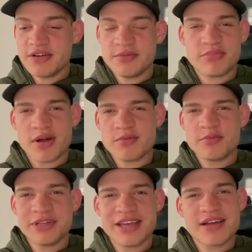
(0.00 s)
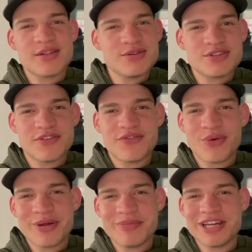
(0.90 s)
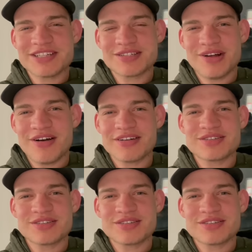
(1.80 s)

it'd probably get close to 40 minutes long.